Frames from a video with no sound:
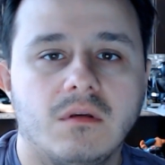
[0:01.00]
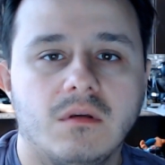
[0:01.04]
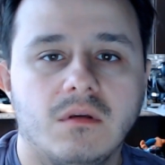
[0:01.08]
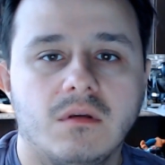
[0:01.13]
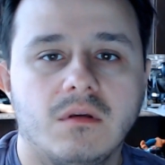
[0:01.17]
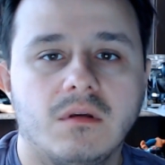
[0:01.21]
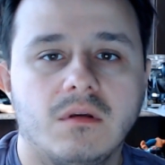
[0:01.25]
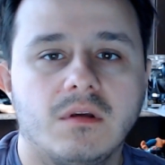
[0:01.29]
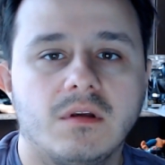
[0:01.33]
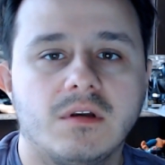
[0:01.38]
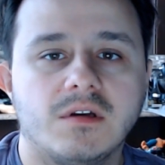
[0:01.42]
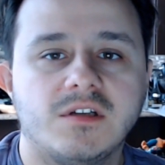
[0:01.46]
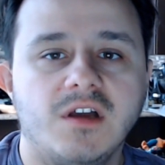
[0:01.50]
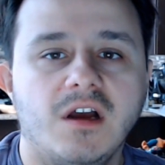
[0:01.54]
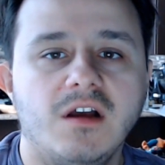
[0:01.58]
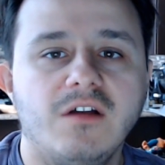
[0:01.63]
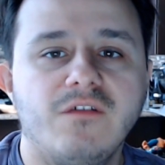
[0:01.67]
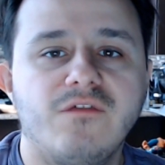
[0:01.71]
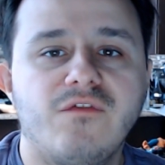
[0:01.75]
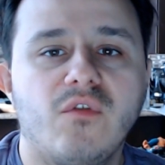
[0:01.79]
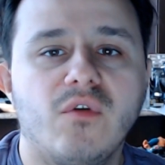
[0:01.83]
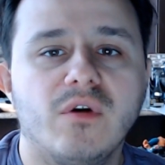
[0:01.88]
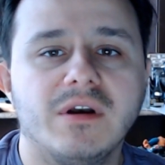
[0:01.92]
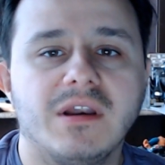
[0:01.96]
Doug
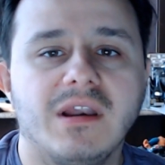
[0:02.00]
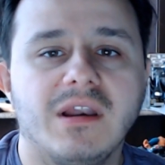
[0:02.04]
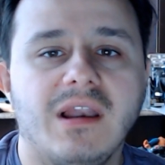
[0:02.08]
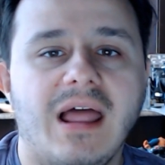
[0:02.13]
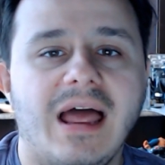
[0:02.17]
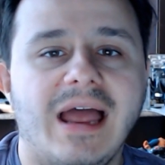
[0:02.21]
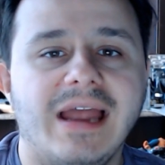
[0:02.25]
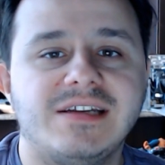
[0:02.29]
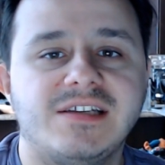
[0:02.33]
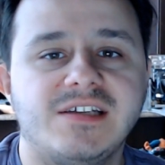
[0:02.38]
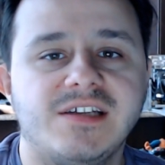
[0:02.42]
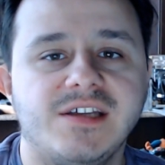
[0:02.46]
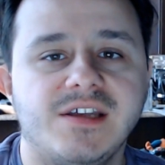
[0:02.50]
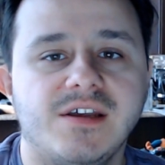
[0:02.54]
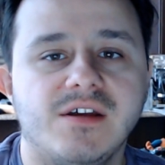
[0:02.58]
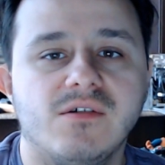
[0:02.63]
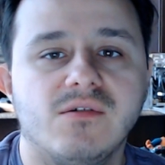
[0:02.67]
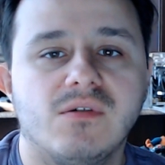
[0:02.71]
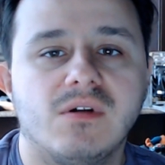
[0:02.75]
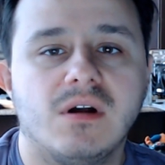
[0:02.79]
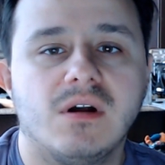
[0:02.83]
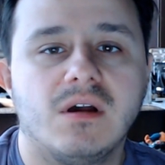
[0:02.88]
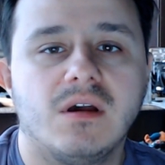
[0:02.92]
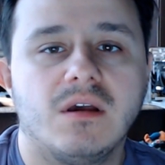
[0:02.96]
Ford lied to you.
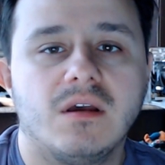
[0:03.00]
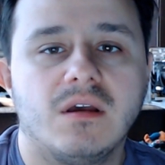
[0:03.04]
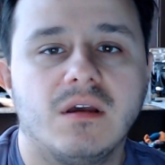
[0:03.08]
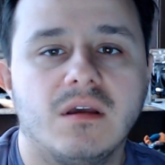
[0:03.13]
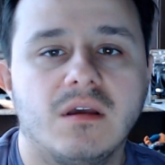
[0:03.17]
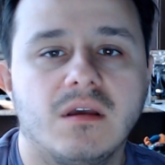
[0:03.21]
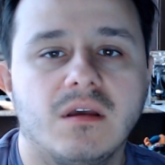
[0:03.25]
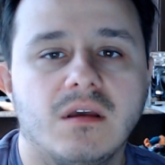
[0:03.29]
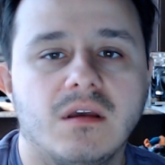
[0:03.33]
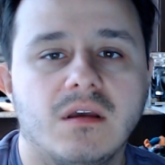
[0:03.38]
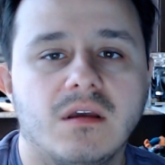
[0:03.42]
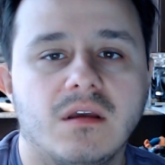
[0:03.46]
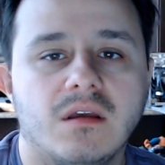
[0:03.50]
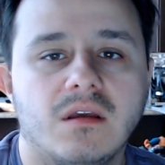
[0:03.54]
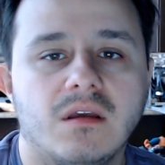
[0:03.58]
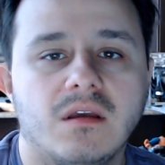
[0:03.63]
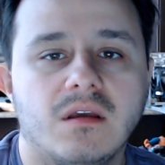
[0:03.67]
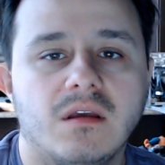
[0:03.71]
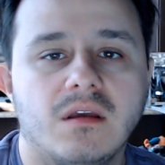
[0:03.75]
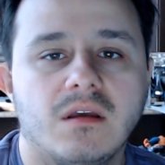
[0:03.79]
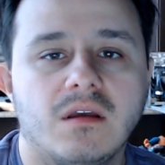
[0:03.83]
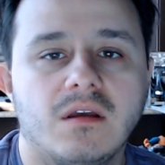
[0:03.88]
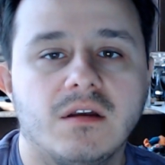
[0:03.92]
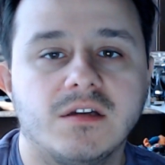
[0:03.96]

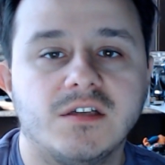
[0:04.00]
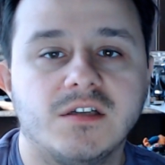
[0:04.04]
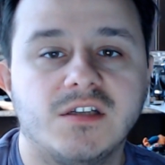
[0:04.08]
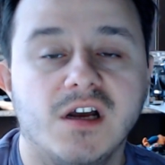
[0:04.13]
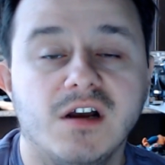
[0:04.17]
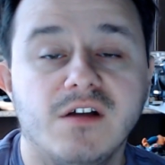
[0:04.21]
Doug